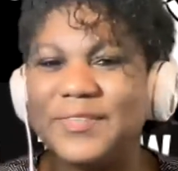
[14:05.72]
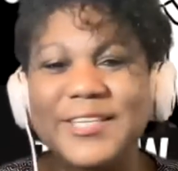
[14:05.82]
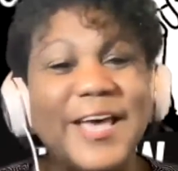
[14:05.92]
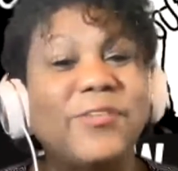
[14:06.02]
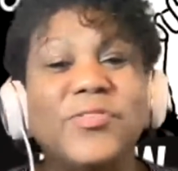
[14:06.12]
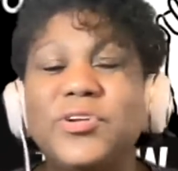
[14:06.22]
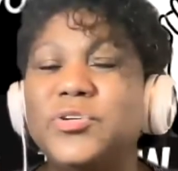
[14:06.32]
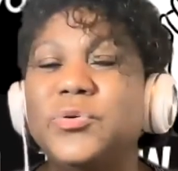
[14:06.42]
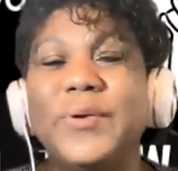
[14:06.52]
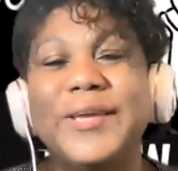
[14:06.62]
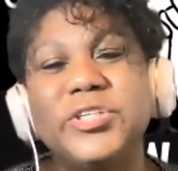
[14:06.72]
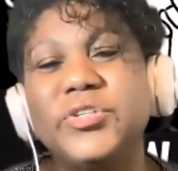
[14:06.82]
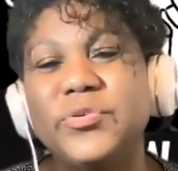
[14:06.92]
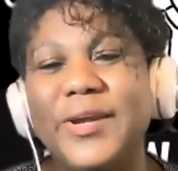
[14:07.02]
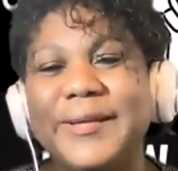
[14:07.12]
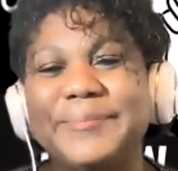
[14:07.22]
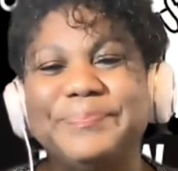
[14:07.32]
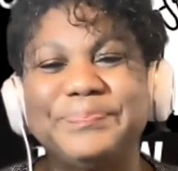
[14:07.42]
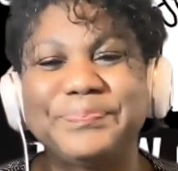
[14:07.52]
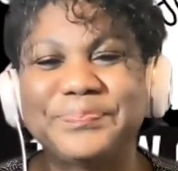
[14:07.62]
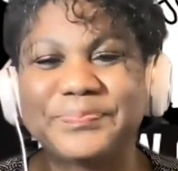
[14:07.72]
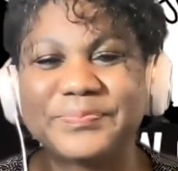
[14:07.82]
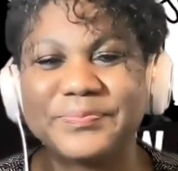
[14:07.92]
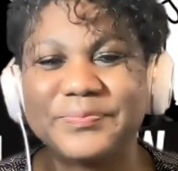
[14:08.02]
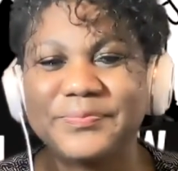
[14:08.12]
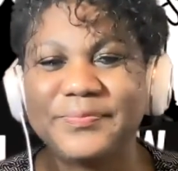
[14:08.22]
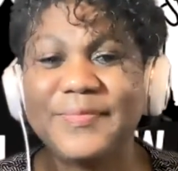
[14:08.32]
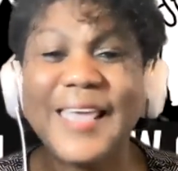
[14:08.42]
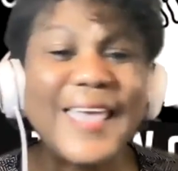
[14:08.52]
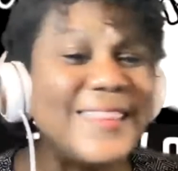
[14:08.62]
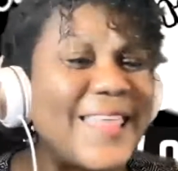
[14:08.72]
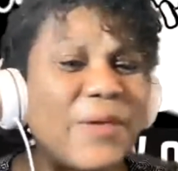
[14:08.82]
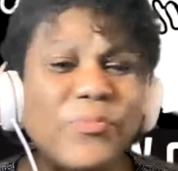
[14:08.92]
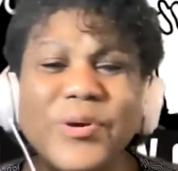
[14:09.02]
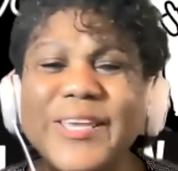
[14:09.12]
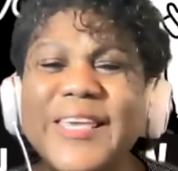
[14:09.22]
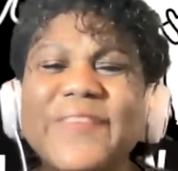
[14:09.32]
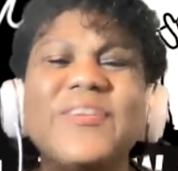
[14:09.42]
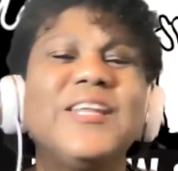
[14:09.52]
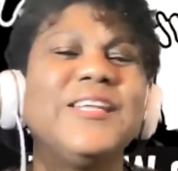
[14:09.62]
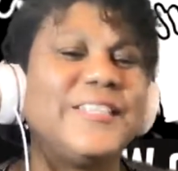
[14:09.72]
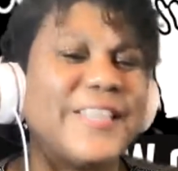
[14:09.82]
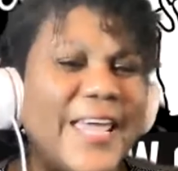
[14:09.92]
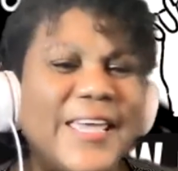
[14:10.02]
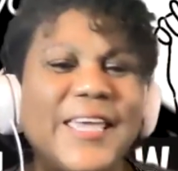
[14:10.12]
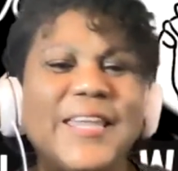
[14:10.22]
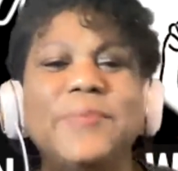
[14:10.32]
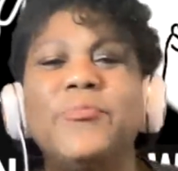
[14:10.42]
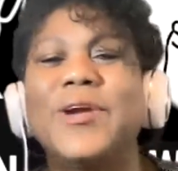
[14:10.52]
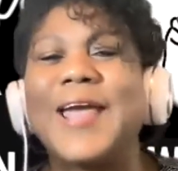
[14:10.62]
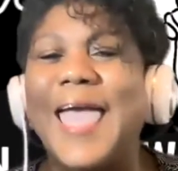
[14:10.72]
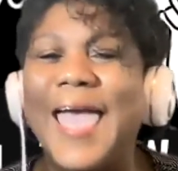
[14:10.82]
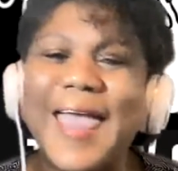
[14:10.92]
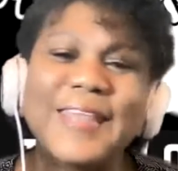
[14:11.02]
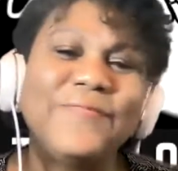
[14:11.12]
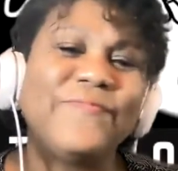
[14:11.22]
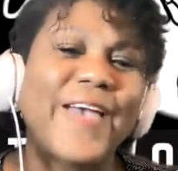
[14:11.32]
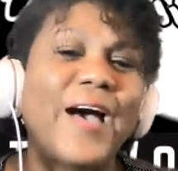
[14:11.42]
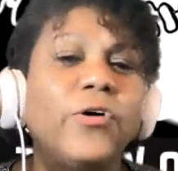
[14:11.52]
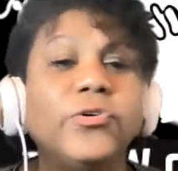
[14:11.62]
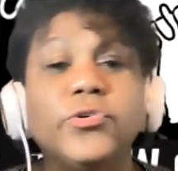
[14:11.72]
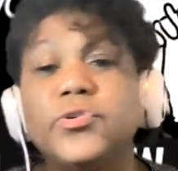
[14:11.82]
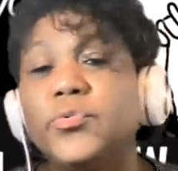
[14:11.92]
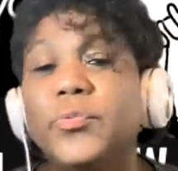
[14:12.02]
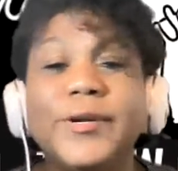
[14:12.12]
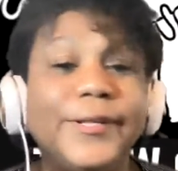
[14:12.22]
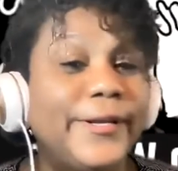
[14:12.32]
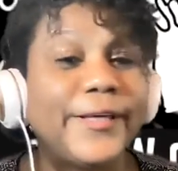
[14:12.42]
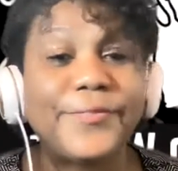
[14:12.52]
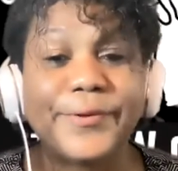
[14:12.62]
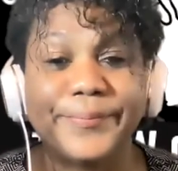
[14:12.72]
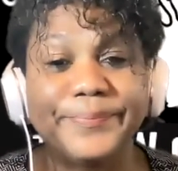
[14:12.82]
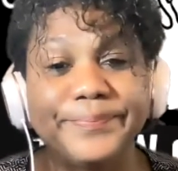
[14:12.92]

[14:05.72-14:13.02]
down the two-way street and that we're giving and taking and we're adding value to one another?